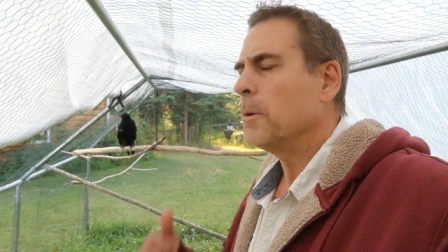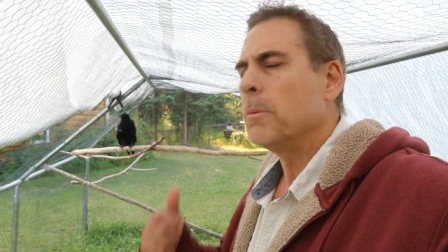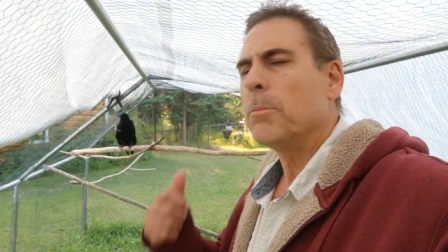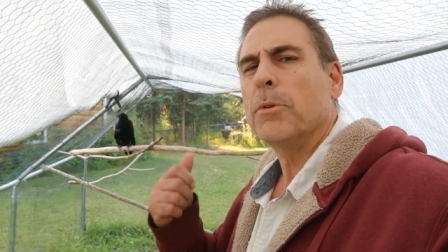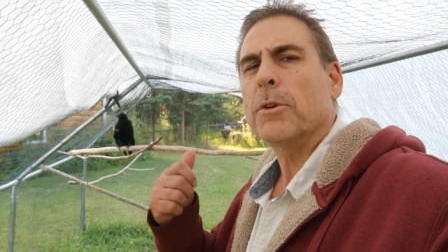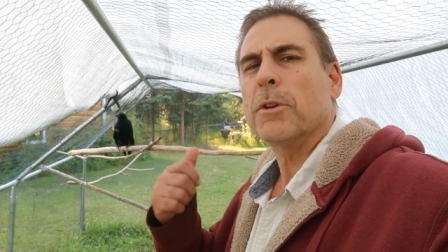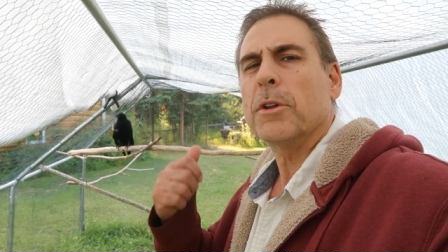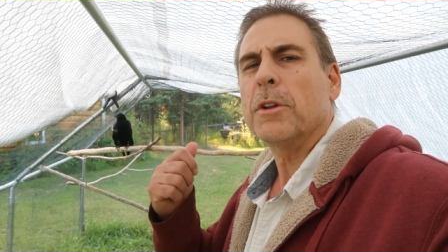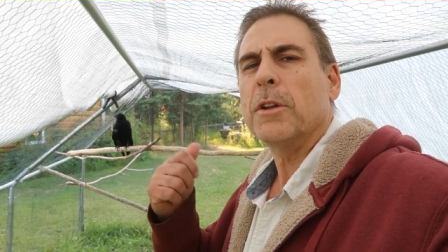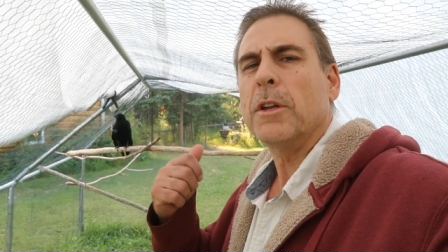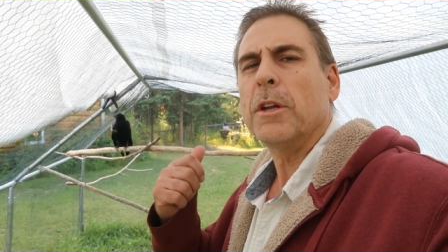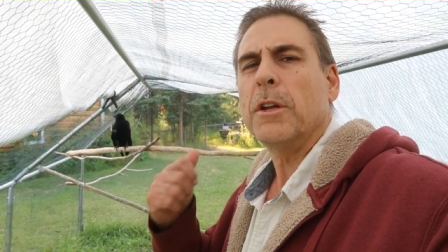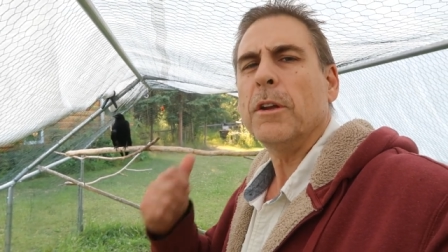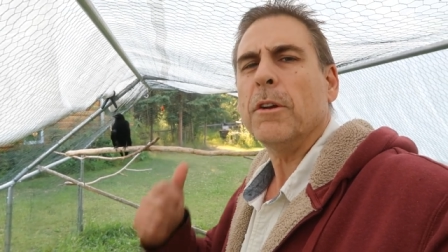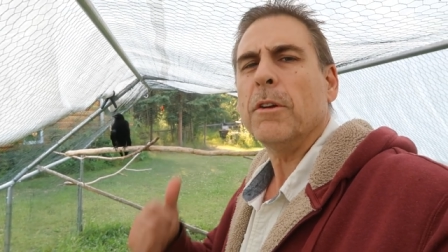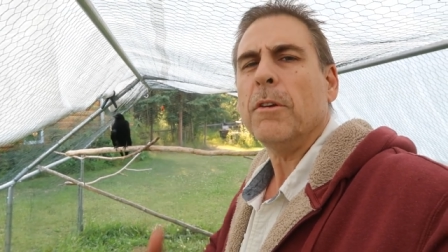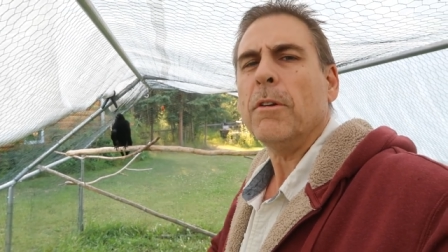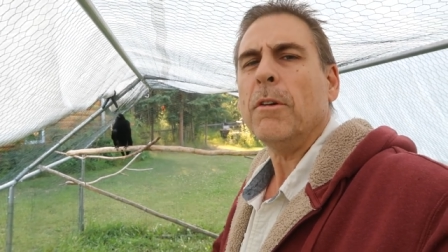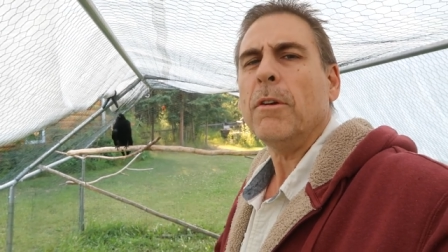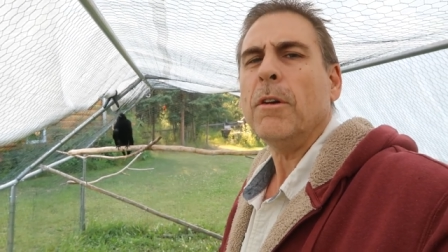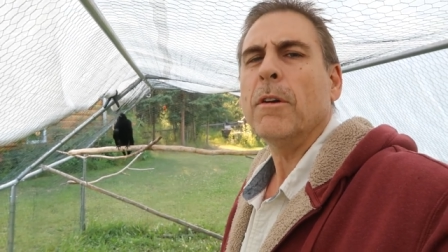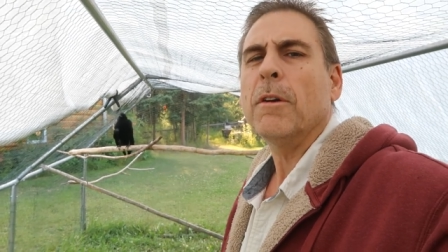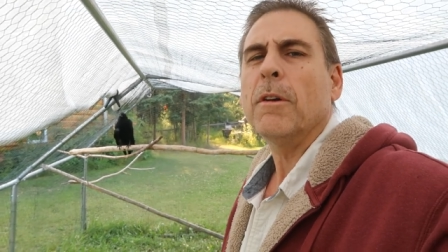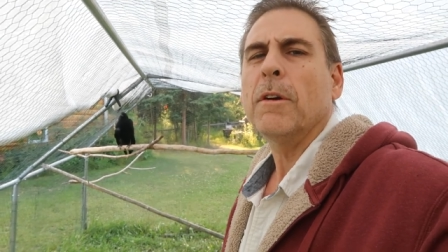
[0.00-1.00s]
But in
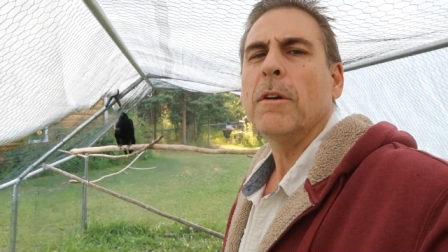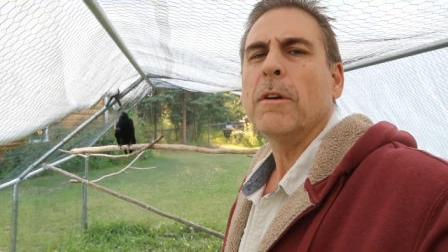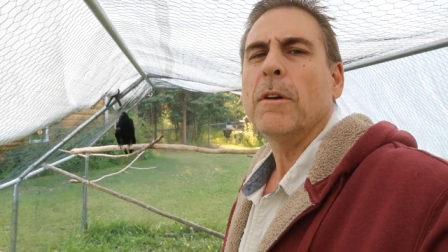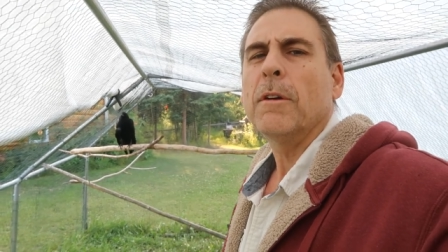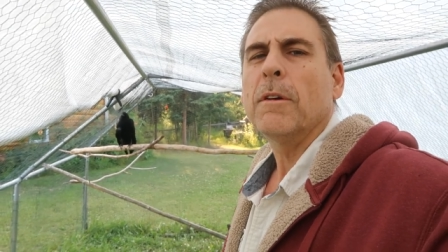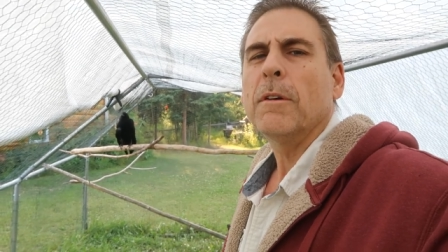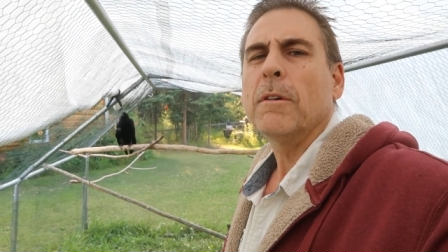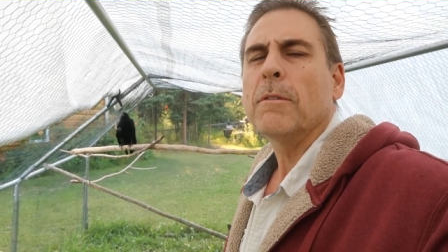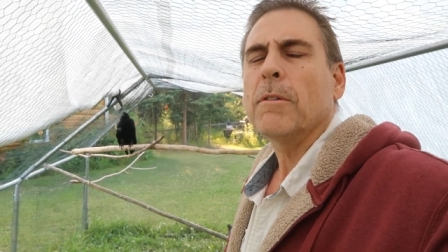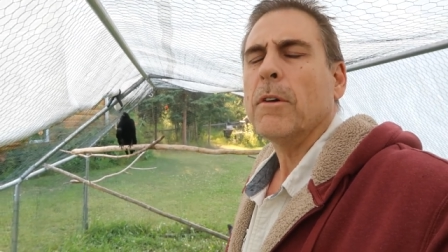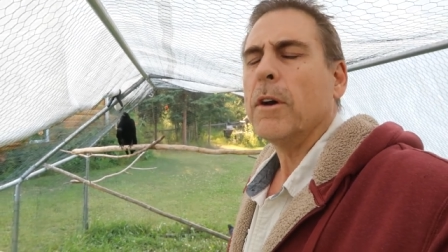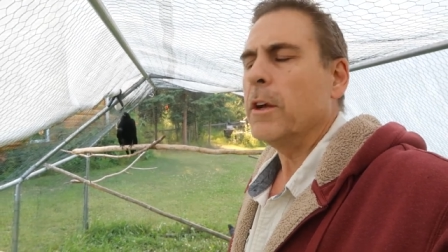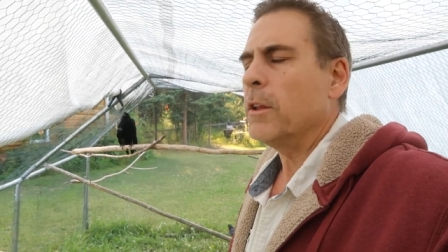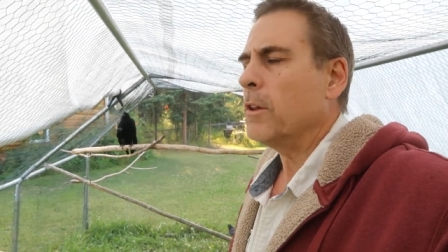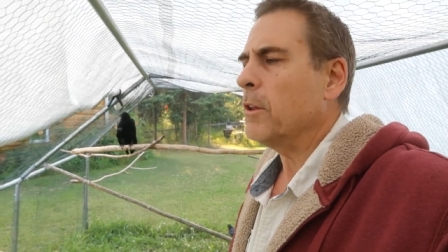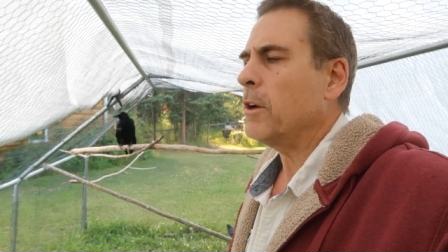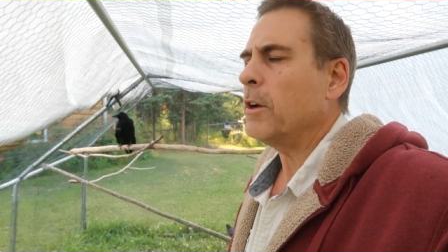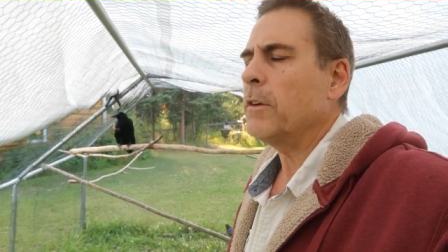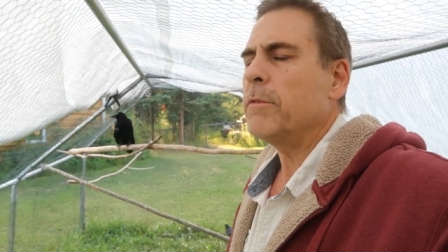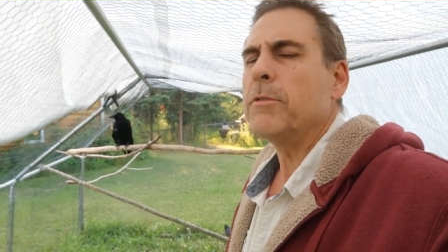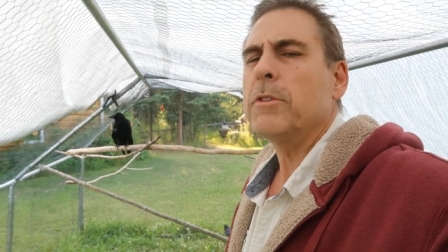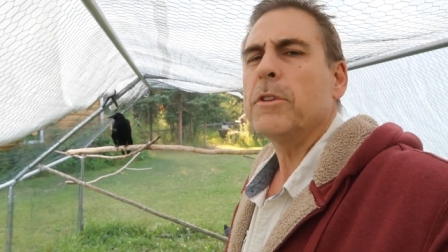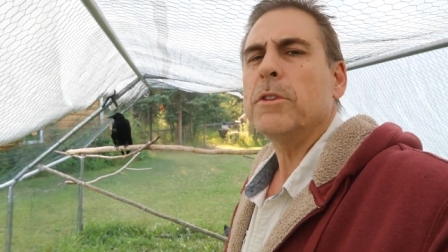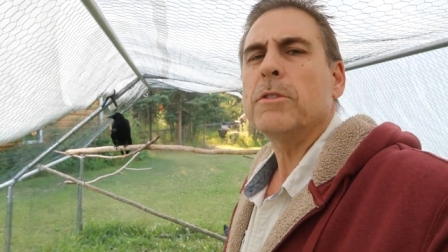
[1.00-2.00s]
here, I
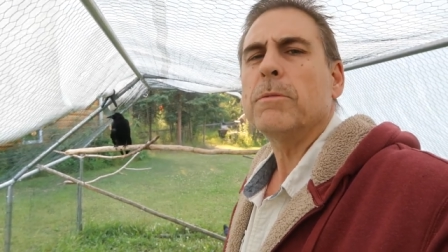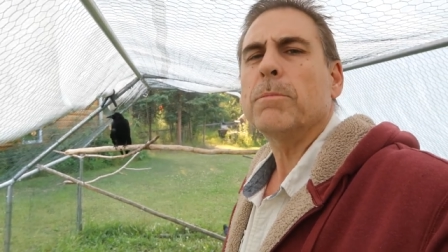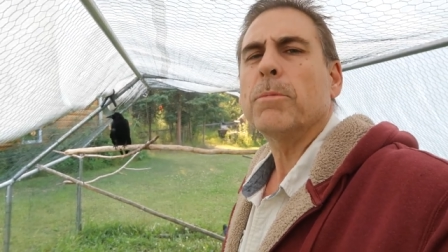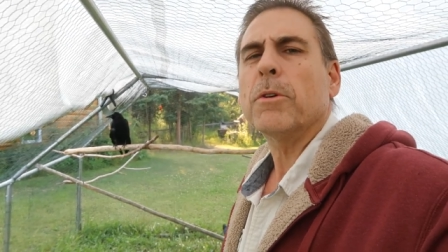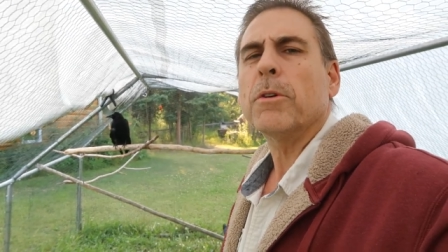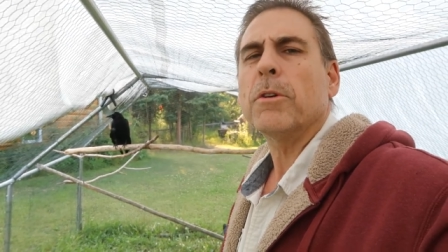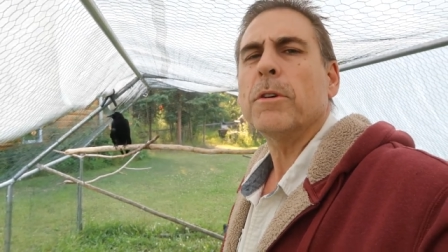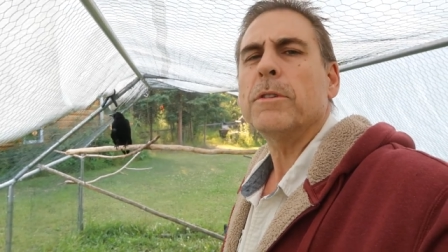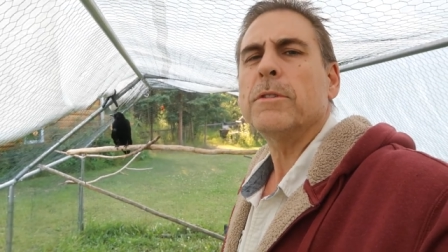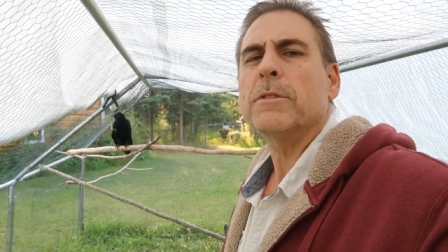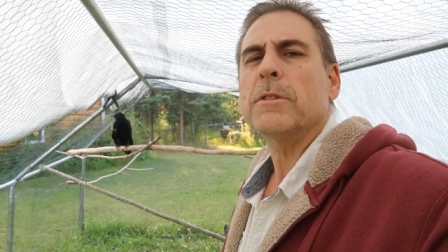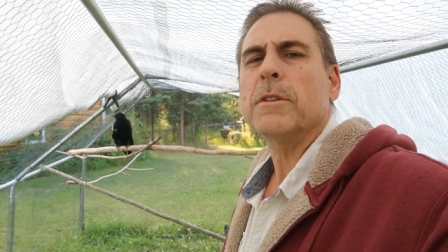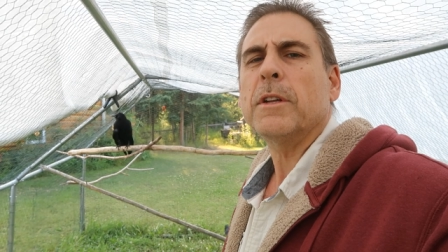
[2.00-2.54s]
love these birds